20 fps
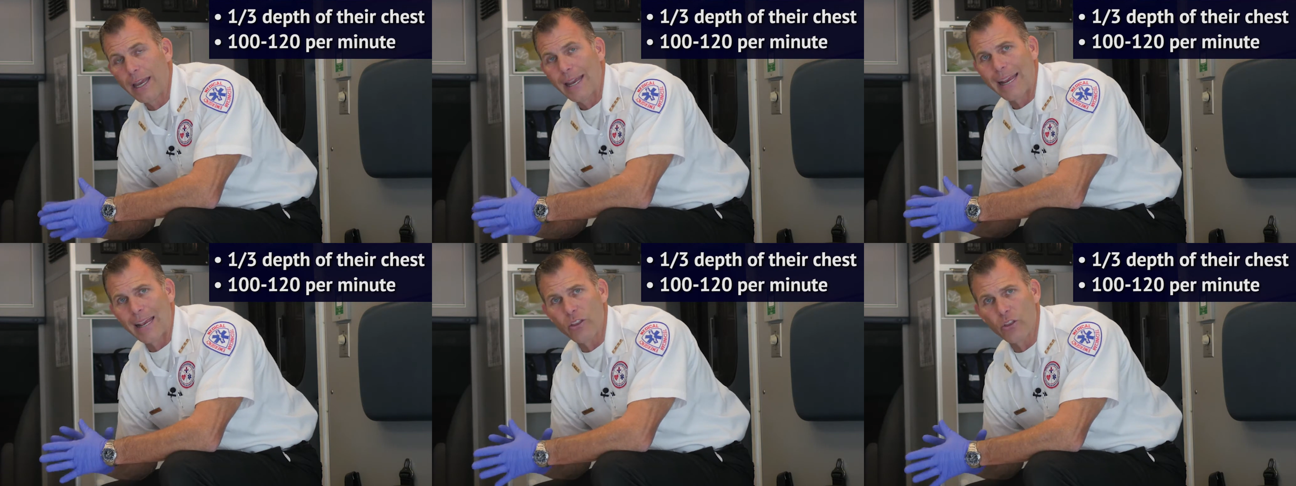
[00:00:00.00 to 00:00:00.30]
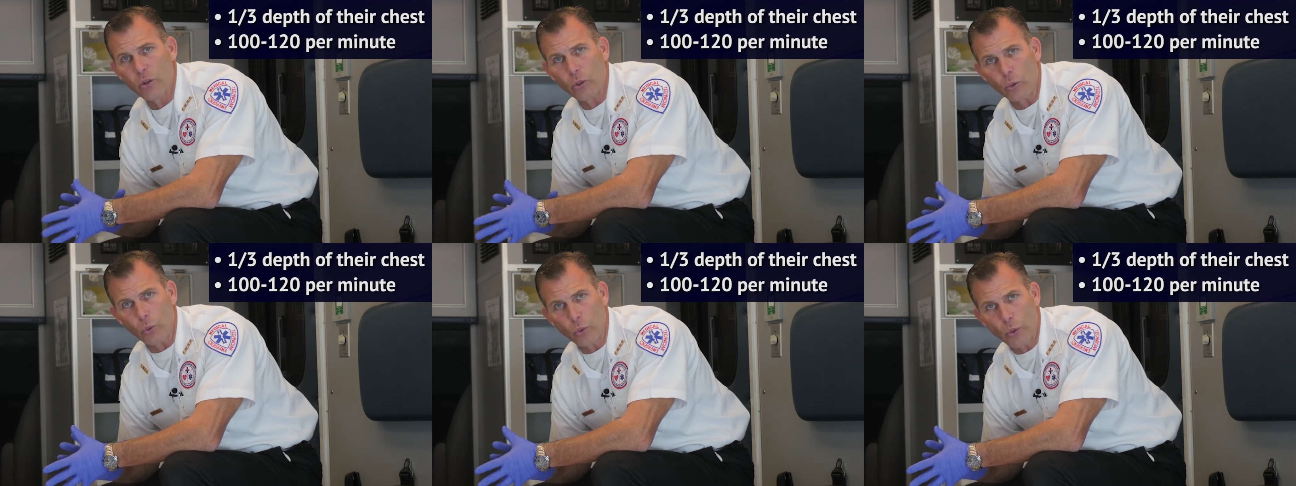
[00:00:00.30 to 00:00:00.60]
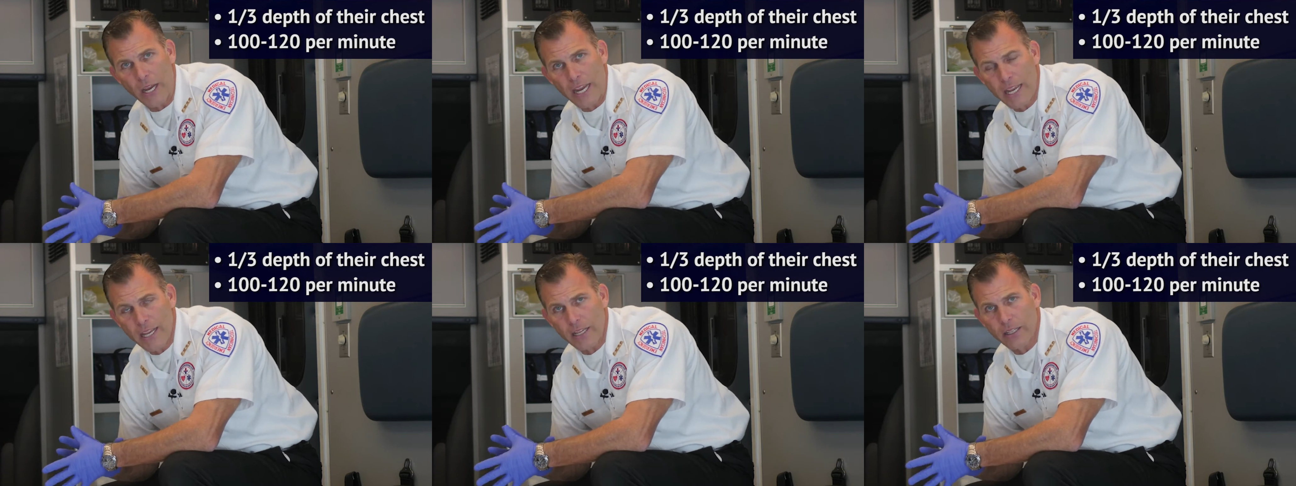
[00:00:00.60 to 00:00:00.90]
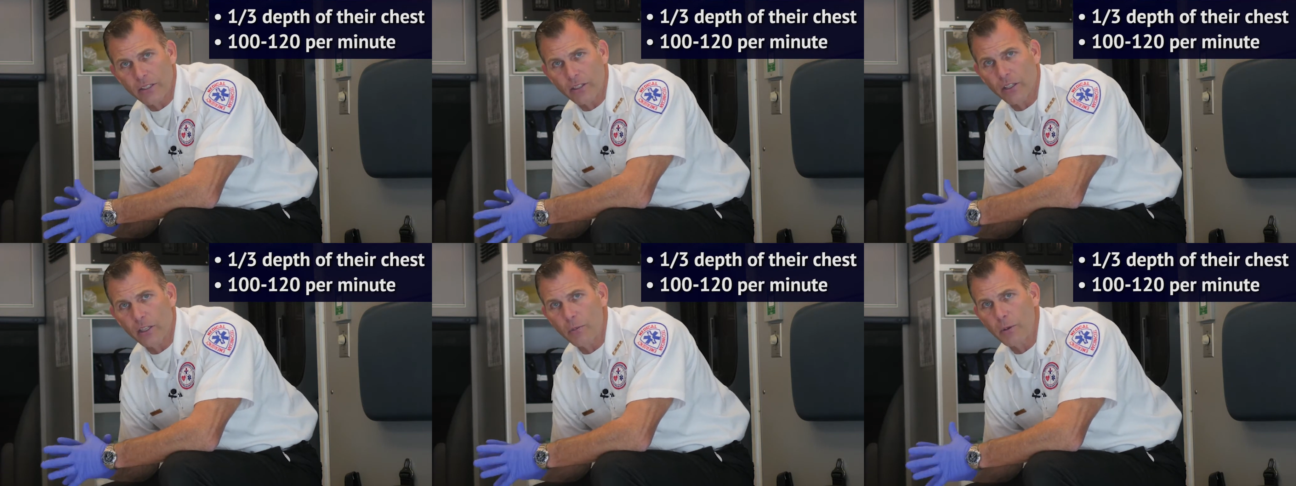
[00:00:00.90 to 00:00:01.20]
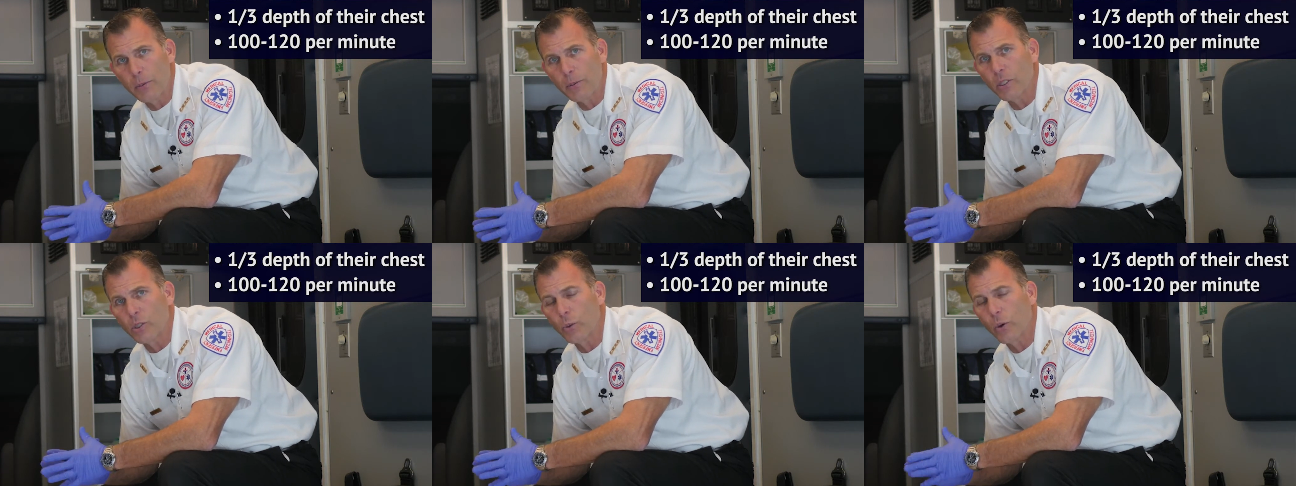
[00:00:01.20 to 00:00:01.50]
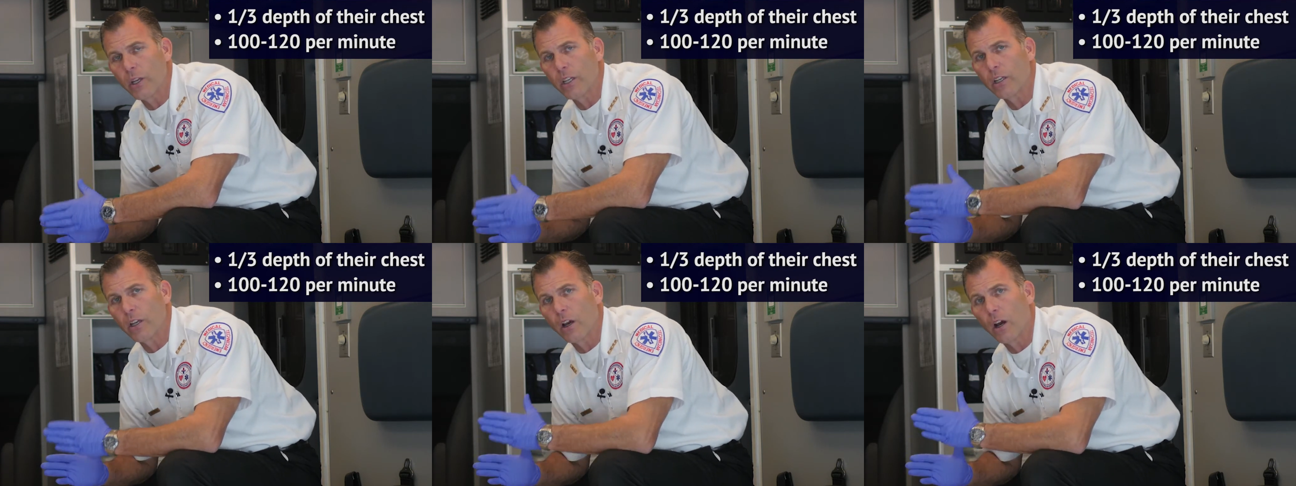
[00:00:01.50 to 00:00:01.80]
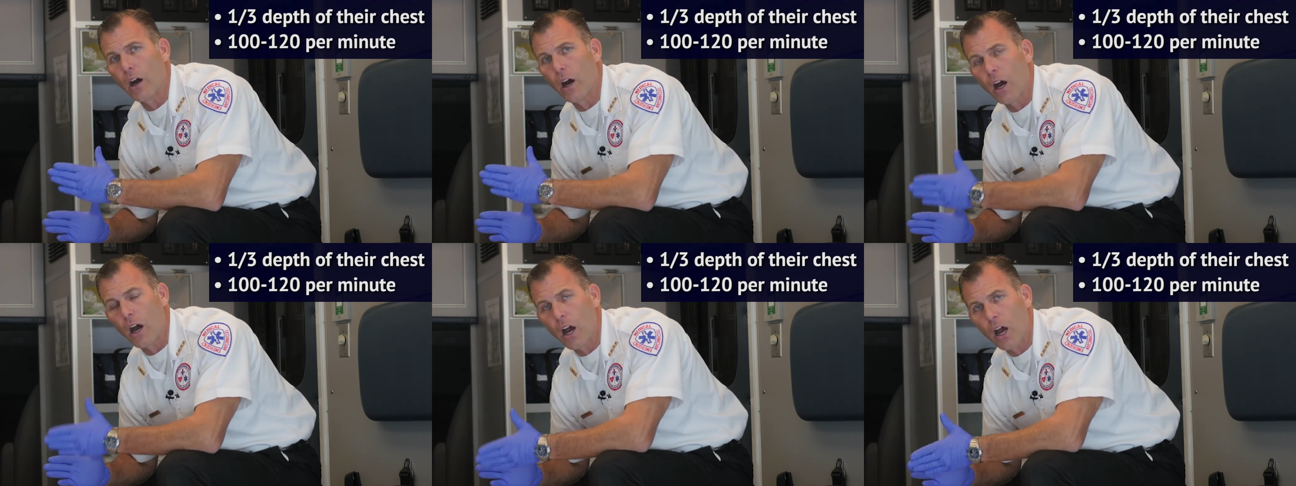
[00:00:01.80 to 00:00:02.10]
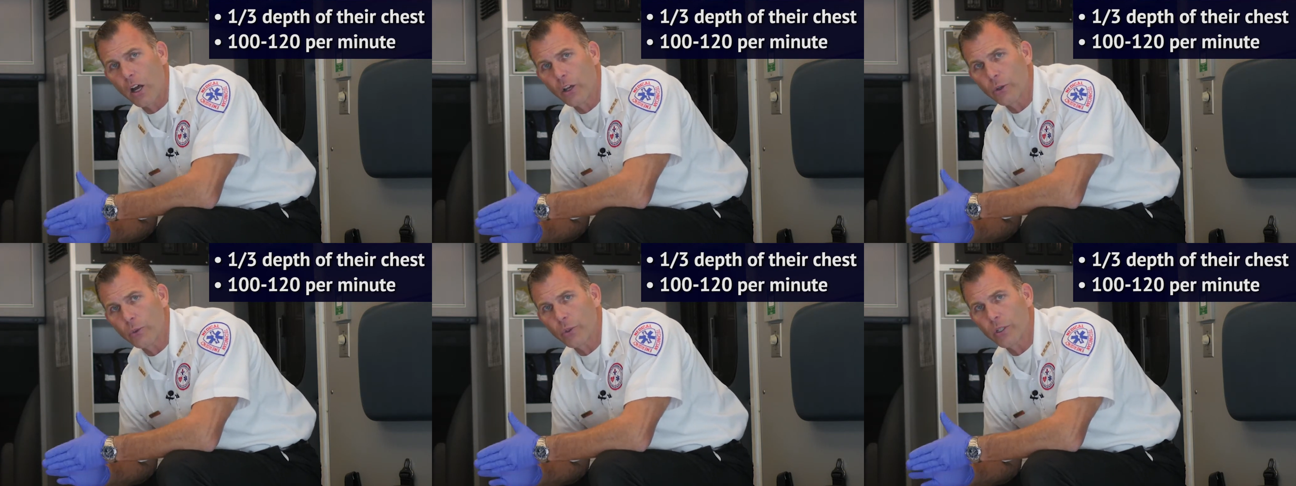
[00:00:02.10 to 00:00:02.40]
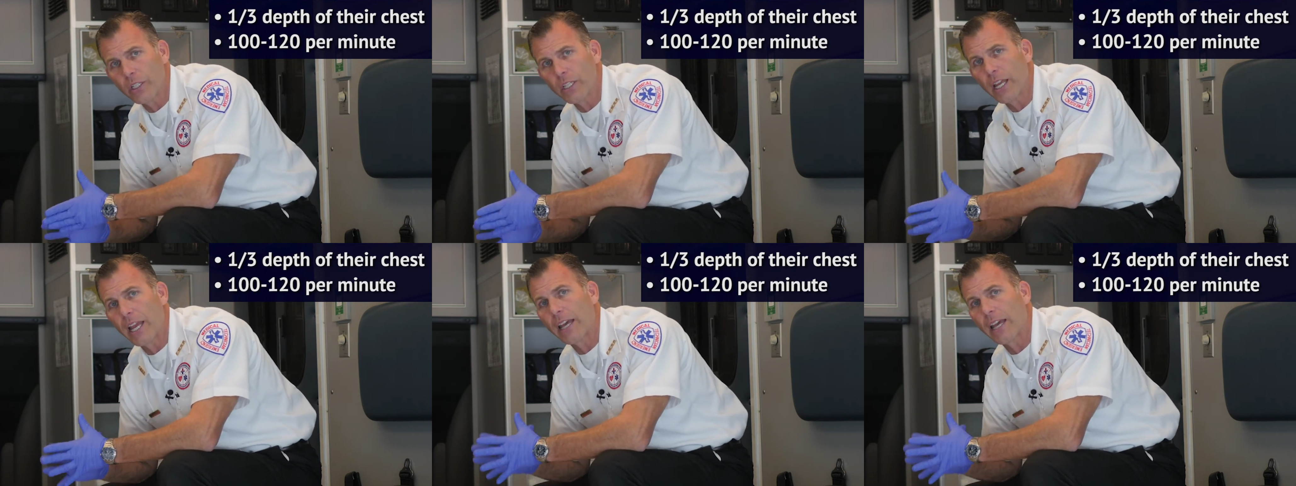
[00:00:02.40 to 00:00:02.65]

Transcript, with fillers: and the rate is gonna be between 100